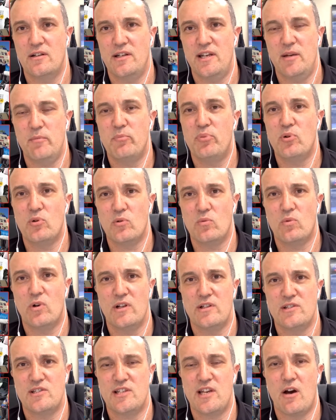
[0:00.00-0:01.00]
input,
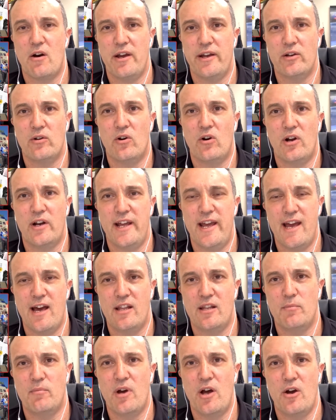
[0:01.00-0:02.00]
what's going on,
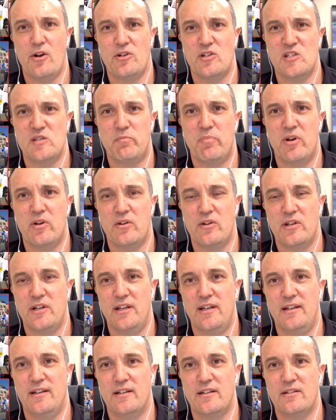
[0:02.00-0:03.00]
how the motor's
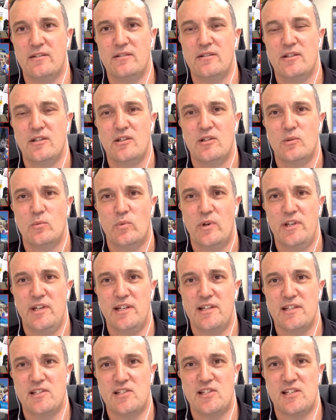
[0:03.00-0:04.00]
burning, and when
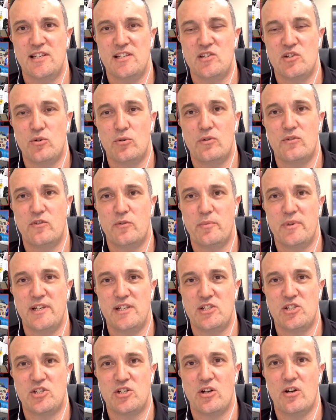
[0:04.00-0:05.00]
you can see 2 of them
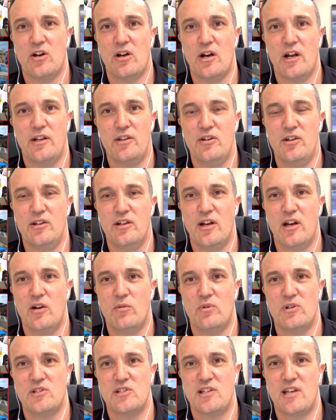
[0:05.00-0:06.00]
each side, you
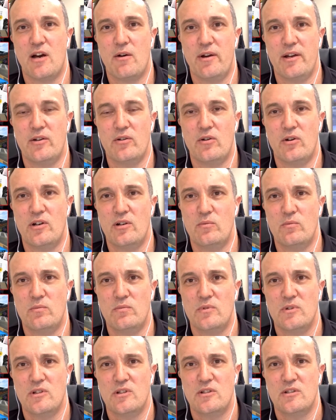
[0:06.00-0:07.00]
know what's going on.
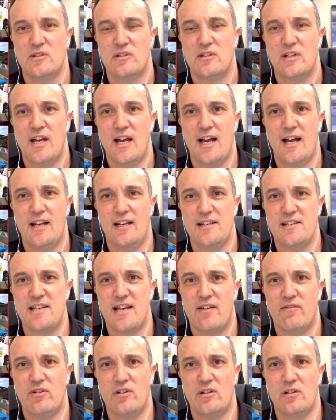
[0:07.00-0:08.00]
And Harleys
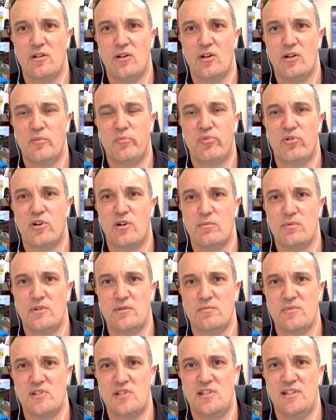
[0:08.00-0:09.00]
have a lot of
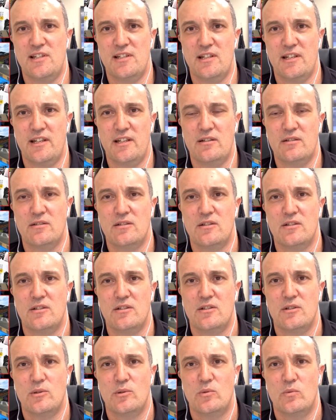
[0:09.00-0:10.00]
problems dealing
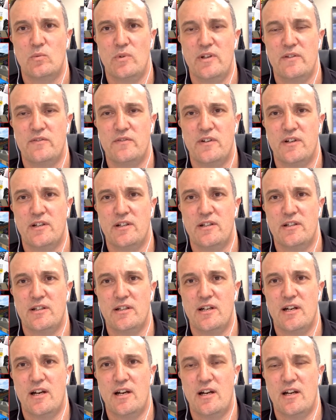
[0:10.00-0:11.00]
with
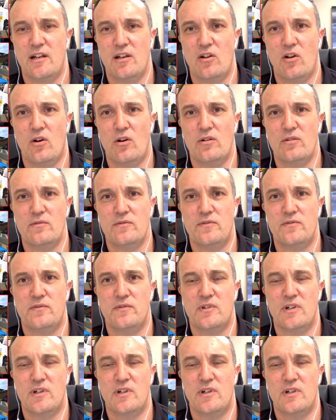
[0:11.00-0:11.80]
long